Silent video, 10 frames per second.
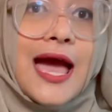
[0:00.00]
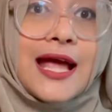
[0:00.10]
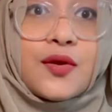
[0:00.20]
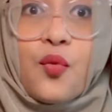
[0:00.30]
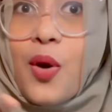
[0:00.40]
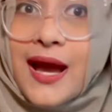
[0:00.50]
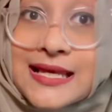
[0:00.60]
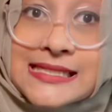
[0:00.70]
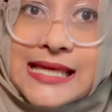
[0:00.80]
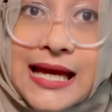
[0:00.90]
And
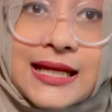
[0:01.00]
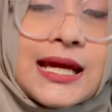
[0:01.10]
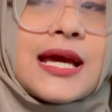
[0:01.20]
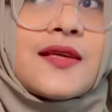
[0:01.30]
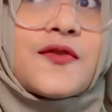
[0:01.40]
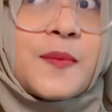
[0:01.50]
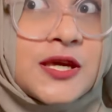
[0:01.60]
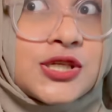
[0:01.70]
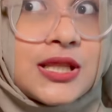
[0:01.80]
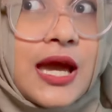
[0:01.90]
why is that?
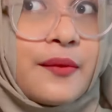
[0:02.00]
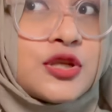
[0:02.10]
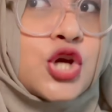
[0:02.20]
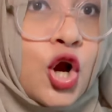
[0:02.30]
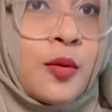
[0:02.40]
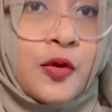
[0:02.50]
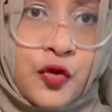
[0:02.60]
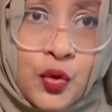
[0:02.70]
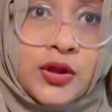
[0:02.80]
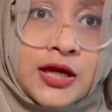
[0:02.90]
Especially I will talk
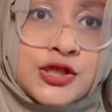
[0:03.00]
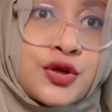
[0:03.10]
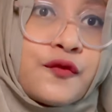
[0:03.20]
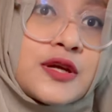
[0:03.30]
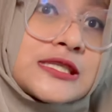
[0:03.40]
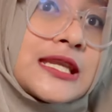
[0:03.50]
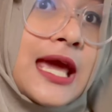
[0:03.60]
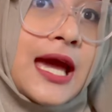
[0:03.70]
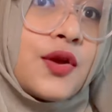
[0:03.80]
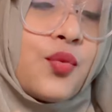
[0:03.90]
about Seoul National
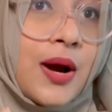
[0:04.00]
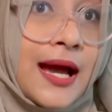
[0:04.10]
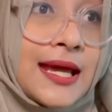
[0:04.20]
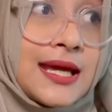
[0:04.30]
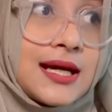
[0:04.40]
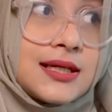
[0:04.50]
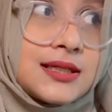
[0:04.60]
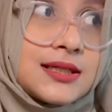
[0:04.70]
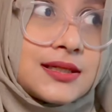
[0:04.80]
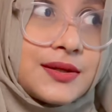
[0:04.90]
University and why
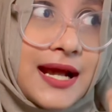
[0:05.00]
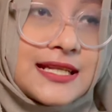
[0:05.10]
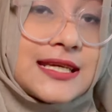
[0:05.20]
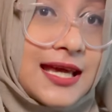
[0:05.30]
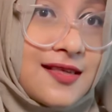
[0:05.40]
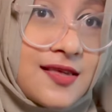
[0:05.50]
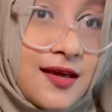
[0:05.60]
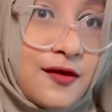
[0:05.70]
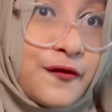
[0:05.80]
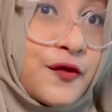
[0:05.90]
writing
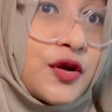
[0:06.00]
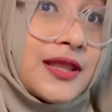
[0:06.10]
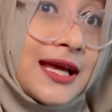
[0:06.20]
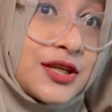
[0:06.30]
essays for that